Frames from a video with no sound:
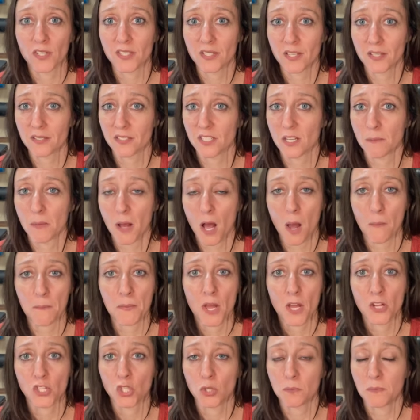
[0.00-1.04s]
system
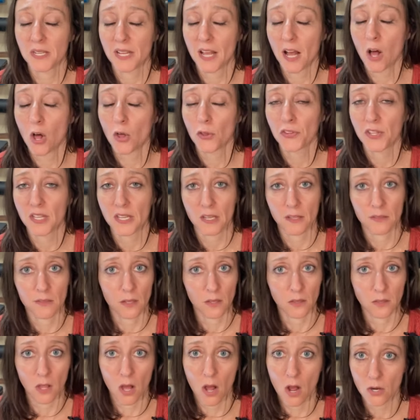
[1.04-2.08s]
up to be healthy in the
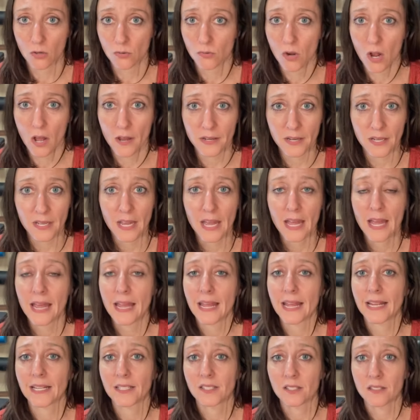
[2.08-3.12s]
long run.
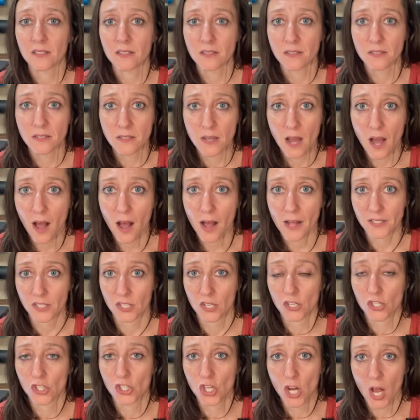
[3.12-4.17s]
It's
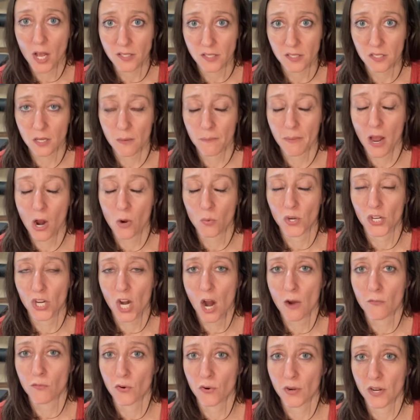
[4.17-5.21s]
not just about
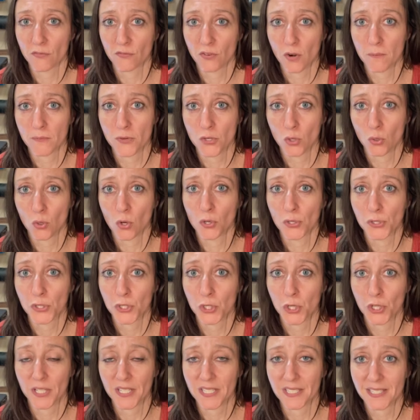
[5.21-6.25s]
recovering from neural
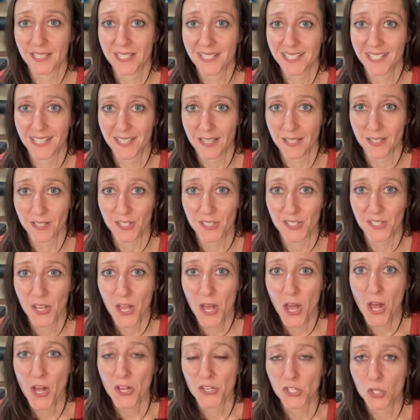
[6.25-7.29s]
circuit dizziness.
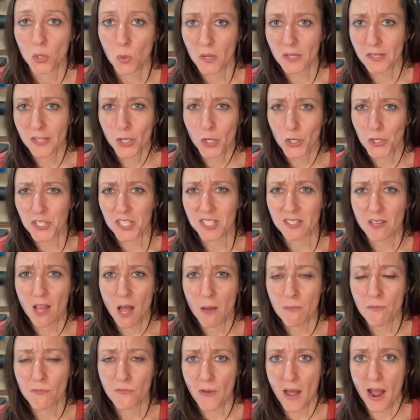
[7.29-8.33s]
So a little
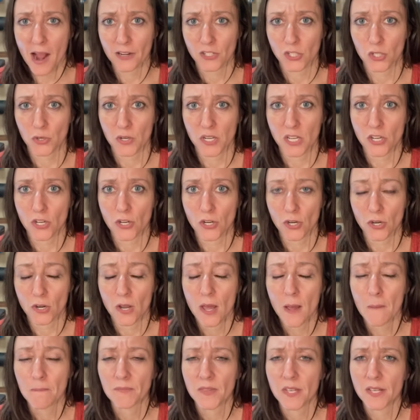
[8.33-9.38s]
sub factor here
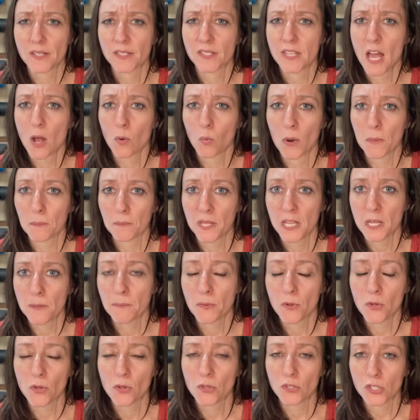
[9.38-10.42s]
is that when
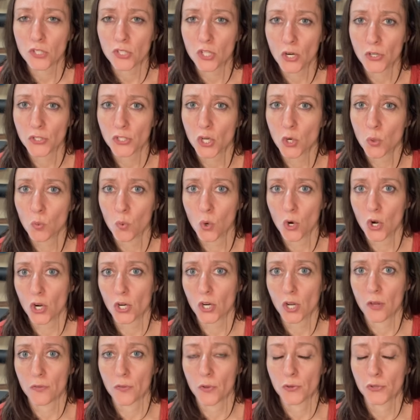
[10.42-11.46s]
people start to work
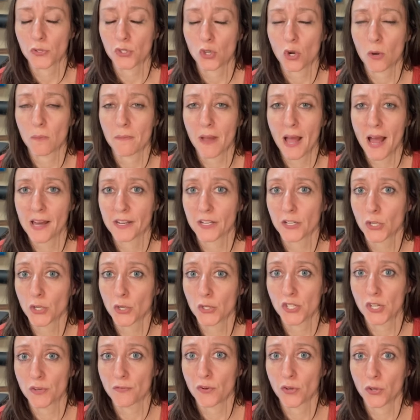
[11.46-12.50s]
on those traumatic or
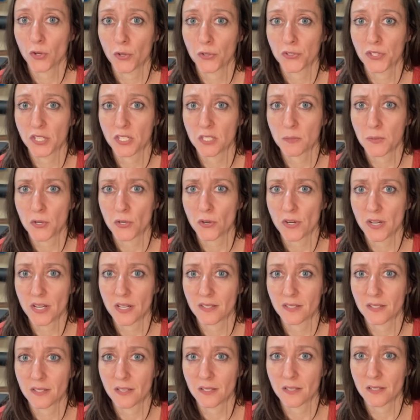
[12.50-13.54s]
difficult
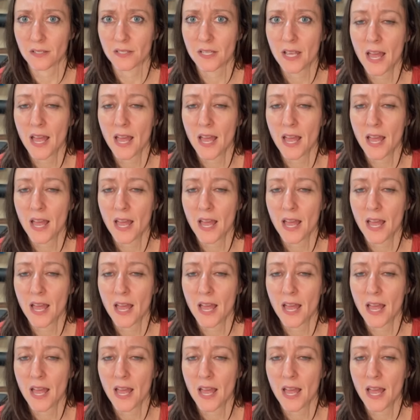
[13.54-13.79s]
experiences